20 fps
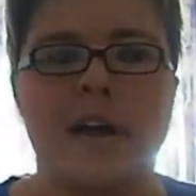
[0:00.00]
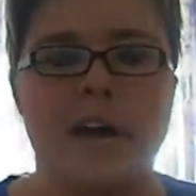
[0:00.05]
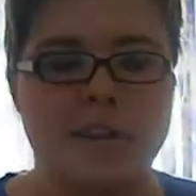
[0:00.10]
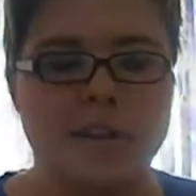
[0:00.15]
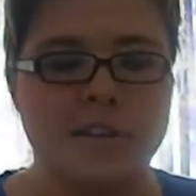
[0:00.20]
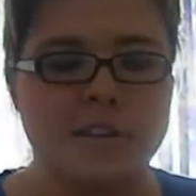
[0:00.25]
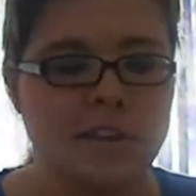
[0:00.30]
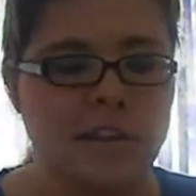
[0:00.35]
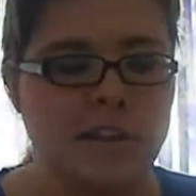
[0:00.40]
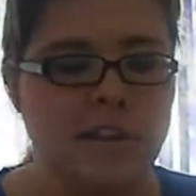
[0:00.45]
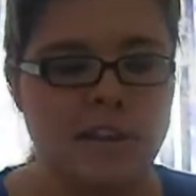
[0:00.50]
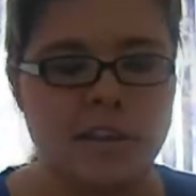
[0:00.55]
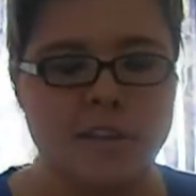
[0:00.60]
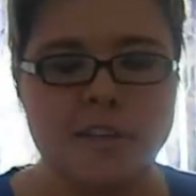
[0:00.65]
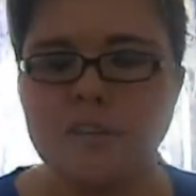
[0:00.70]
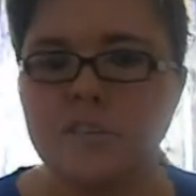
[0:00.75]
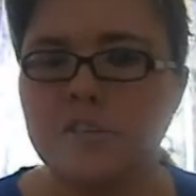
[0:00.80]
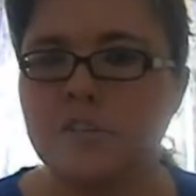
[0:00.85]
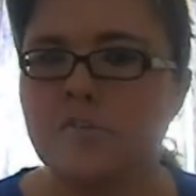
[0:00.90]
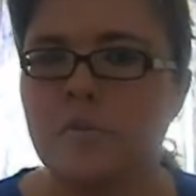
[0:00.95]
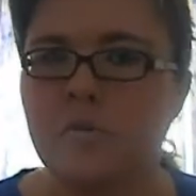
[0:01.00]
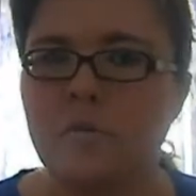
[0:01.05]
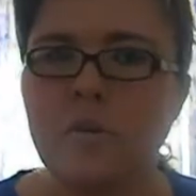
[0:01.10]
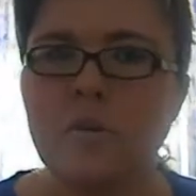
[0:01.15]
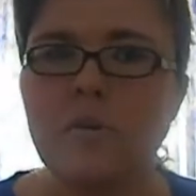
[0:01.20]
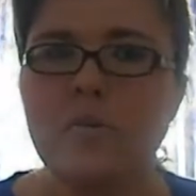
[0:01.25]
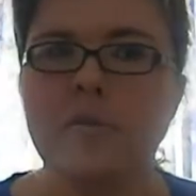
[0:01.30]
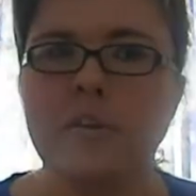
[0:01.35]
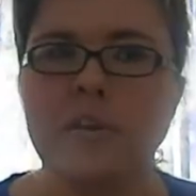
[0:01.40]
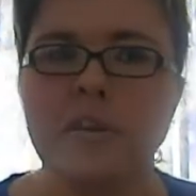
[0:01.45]
And it is so
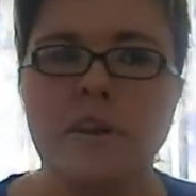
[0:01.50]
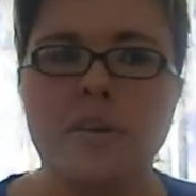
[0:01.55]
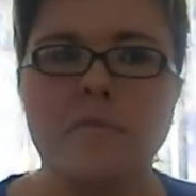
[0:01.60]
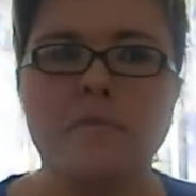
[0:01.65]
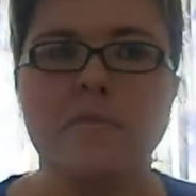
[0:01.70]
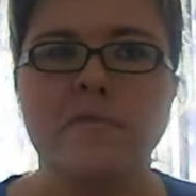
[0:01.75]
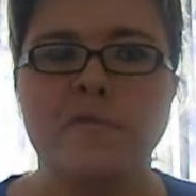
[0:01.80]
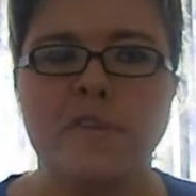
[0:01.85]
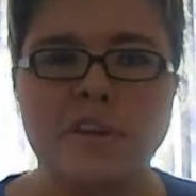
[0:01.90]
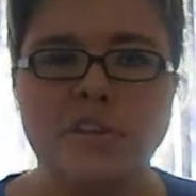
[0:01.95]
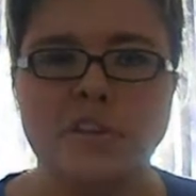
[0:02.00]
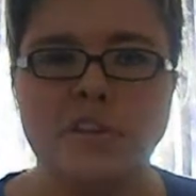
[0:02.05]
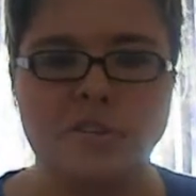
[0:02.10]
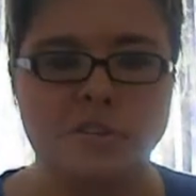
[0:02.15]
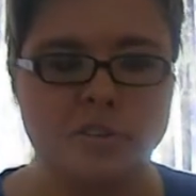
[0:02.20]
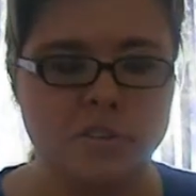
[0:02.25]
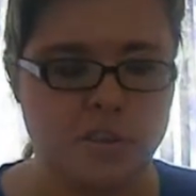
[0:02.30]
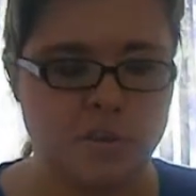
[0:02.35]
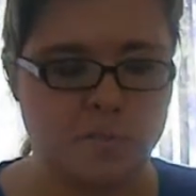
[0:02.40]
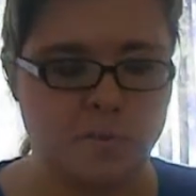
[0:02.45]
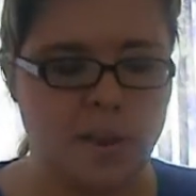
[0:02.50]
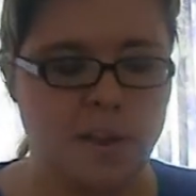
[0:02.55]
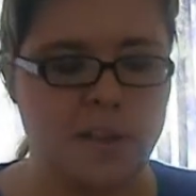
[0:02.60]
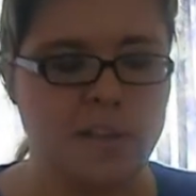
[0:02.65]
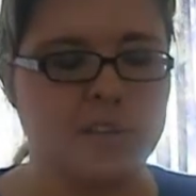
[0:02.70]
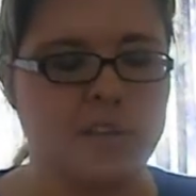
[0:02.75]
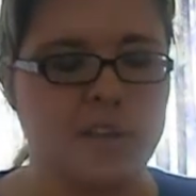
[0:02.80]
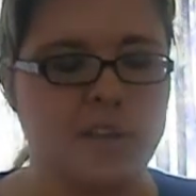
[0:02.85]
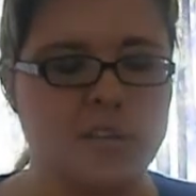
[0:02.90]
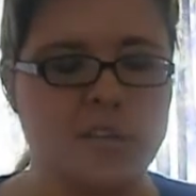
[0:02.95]
cooling and refreshing under your
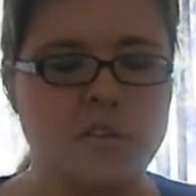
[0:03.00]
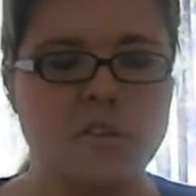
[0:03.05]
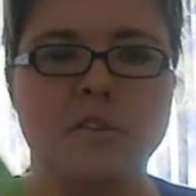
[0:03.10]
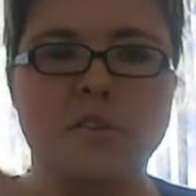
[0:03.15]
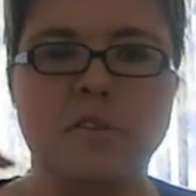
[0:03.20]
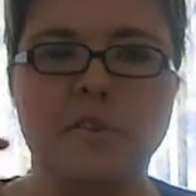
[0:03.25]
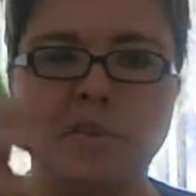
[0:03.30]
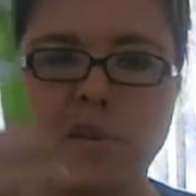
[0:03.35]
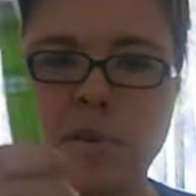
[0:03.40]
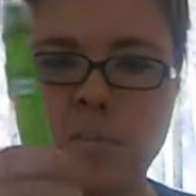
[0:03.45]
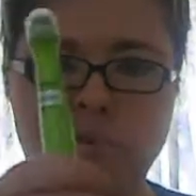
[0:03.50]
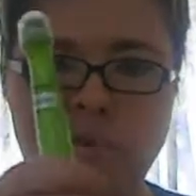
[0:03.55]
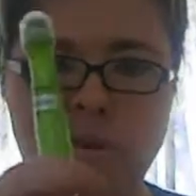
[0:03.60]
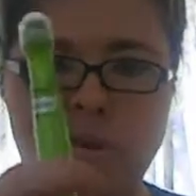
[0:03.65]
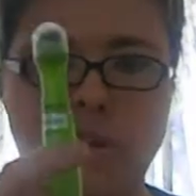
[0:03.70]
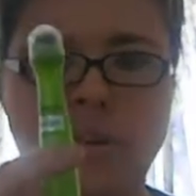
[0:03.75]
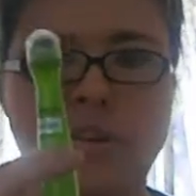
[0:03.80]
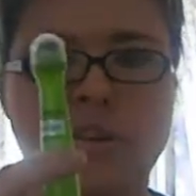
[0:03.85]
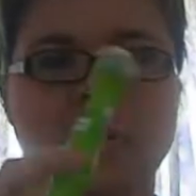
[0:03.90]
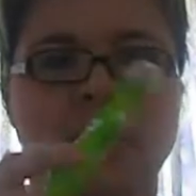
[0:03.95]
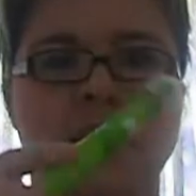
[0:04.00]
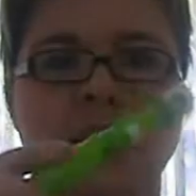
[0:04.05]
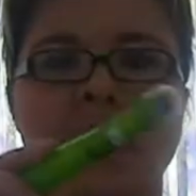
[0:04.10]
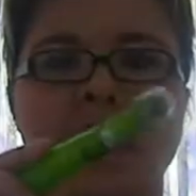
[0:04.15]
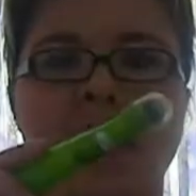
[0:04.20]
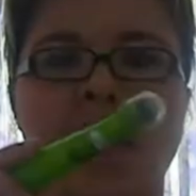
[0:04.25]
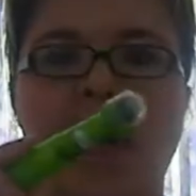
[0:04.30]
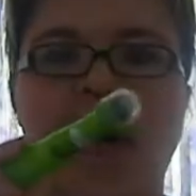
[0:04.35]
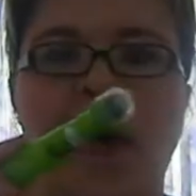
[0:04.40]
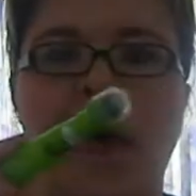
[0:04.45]
eyes. It's a lovely product.
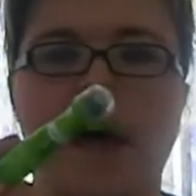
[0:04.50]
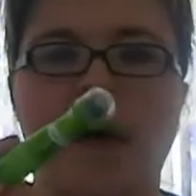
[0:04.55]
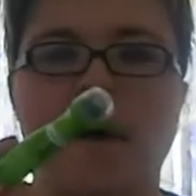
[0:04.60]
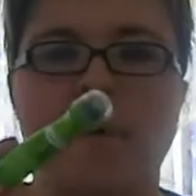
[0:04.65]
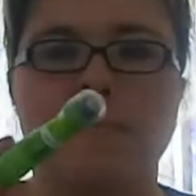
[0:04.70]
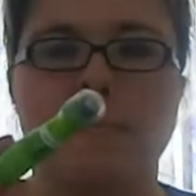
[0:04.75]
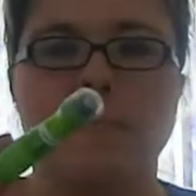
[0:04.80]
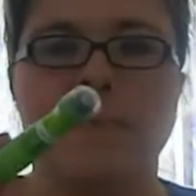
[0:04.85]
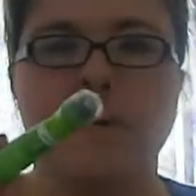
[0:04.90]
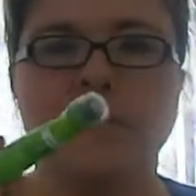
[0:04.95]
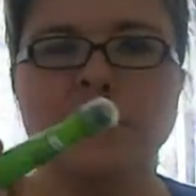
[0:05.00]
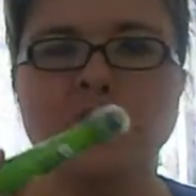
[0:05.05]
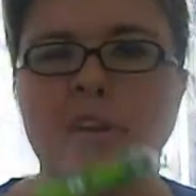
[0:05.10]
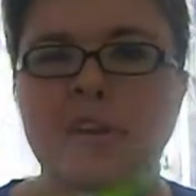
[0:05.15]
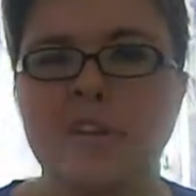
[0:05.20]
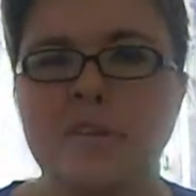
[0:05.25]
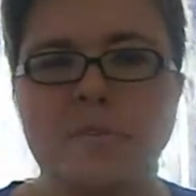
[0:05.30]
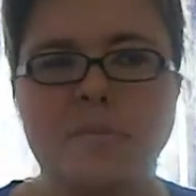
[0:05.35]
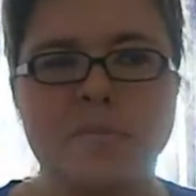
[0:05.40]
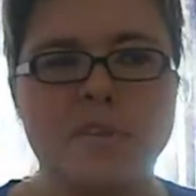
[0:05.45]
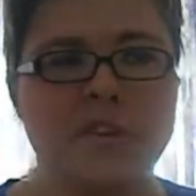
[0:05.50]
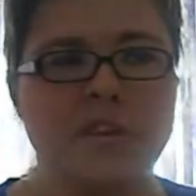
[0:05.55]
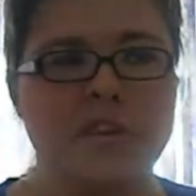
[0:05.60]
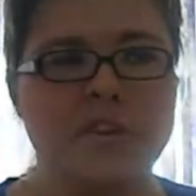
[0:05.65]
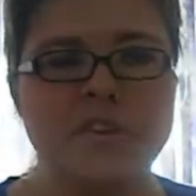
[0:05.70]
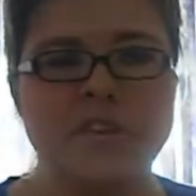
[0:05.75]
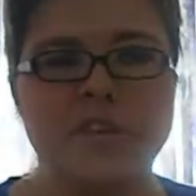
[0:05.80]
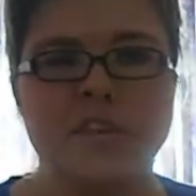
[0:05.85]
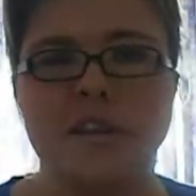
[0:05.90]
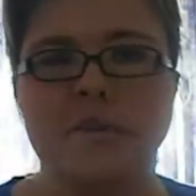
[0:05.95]
Um, I've tried the one with a
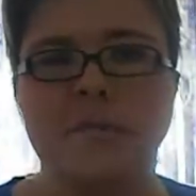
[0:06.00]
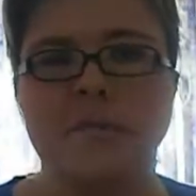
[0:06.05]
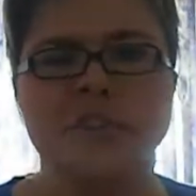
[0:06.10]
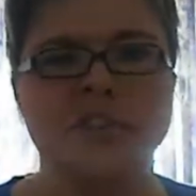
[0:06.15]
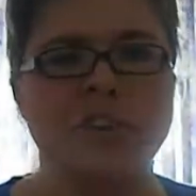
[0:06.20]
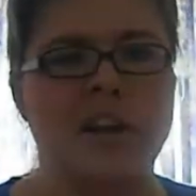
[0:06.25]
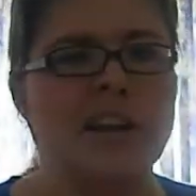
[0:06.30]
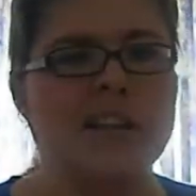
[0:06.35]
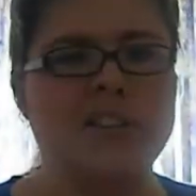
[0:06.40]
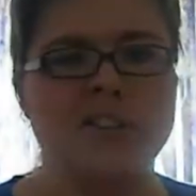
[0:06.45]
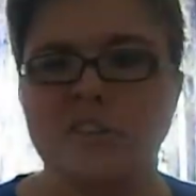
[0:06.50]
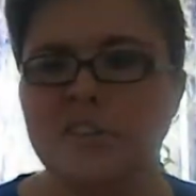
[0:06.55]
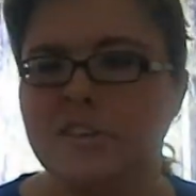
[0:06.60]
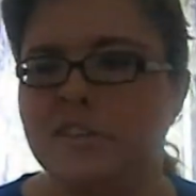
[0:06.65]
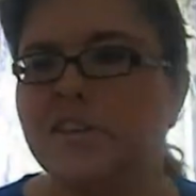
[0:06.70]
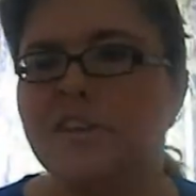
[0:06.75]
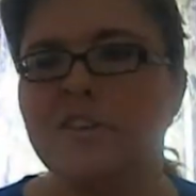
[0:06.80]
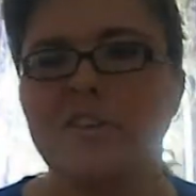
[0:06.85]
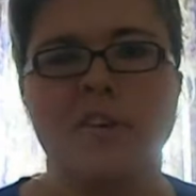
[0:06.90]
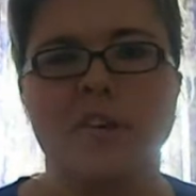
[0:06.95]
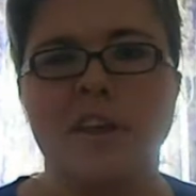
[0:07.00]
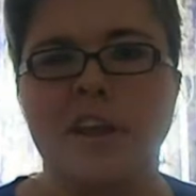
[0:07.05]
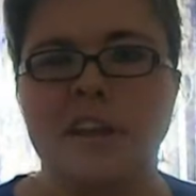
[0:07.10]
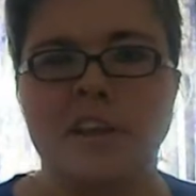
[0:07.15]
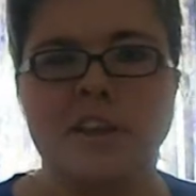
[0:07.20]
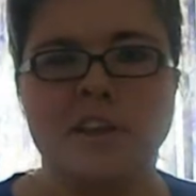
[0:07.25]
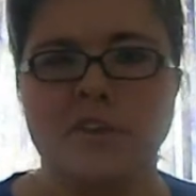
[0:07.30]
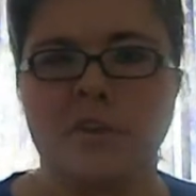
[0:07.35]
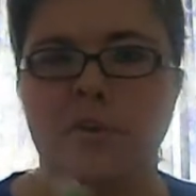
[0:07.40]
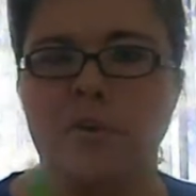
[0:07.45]
concealer which I just did not
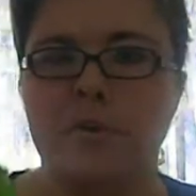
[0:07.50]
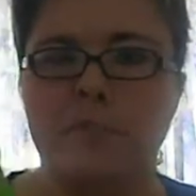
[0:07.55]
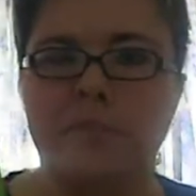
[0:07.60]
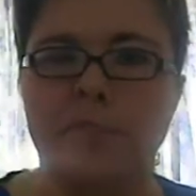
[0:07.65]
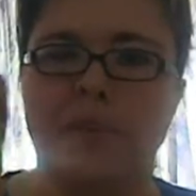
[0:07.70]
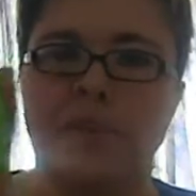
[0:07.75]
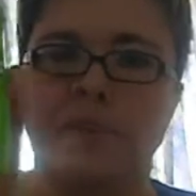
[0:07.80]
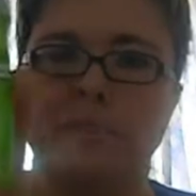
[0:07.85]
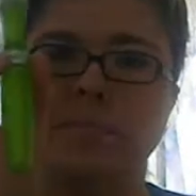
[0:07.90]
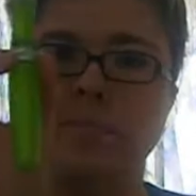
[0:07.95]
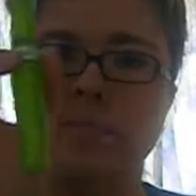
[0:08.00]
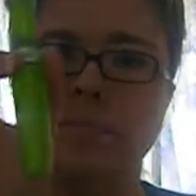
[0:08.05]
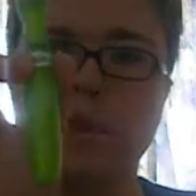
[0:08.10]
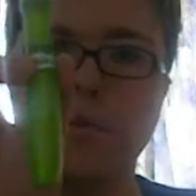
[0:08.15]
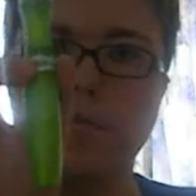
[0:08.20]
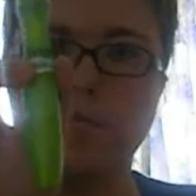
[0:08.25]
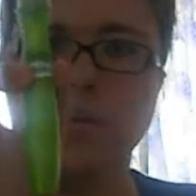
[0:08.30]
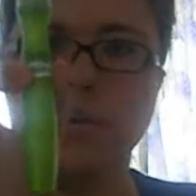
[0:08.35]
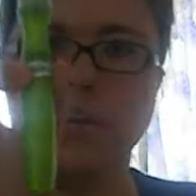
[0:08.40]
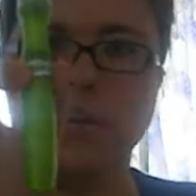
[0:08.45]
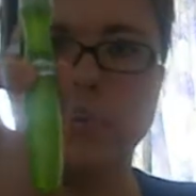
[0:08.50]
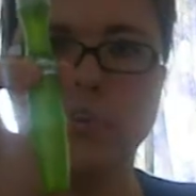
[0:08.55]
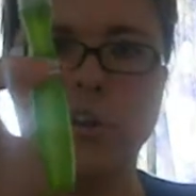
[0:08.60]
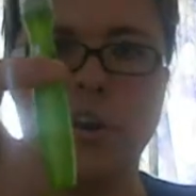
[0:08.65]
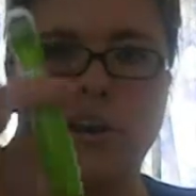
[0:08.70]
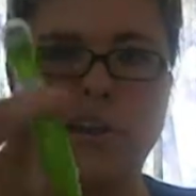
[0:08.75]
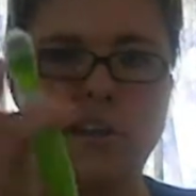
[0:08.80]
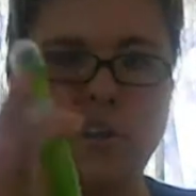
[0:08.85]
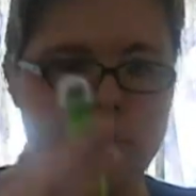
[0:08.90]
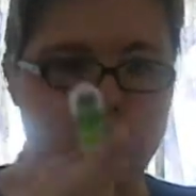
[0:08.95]
like at all. But definitely
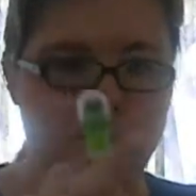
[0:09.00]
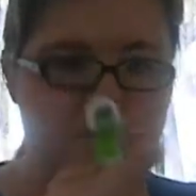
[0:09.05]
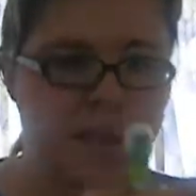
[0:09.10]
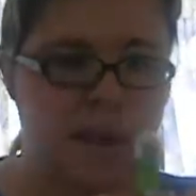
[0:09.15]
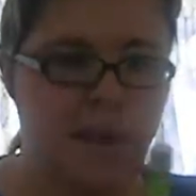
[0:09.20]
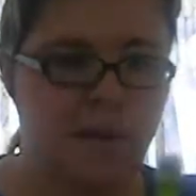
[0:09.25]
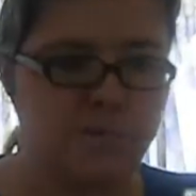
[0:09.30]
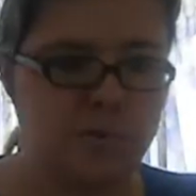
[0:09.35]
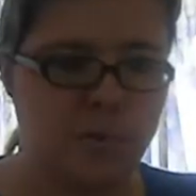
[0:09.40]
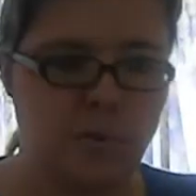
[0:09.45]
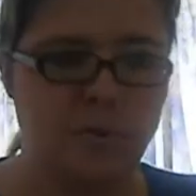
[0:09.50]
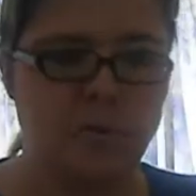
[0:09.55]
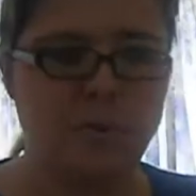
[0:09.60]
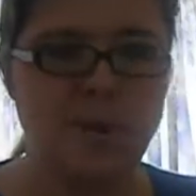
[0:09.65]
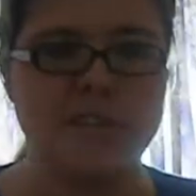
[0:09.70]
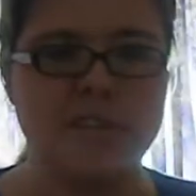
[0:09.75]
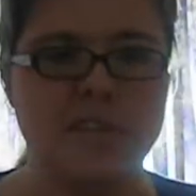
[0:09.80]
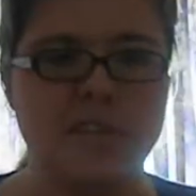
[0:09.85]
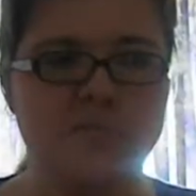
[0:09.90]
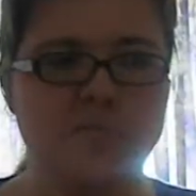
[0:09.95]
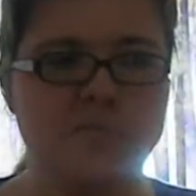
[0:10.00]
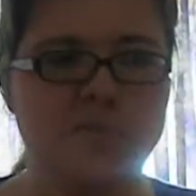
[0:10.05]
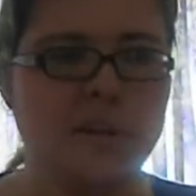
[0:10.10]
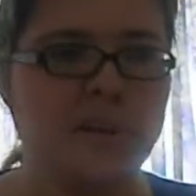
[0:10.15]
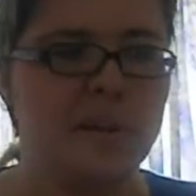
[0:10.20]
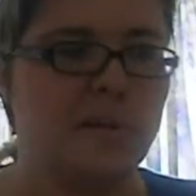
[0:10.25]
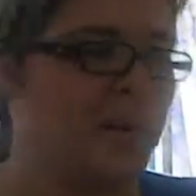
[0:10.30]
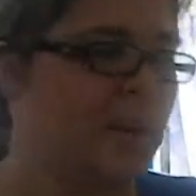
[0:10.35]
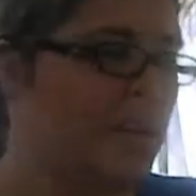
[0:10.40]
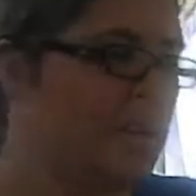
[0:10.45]
try this if you haven't already, it
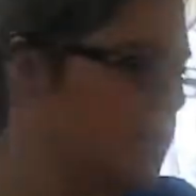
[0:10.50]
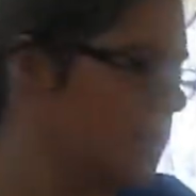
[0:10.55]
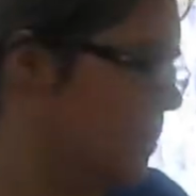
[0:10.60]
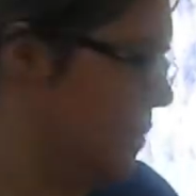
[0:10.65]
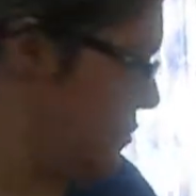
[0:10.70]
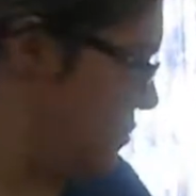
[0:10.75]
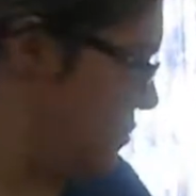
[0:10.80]
really makes a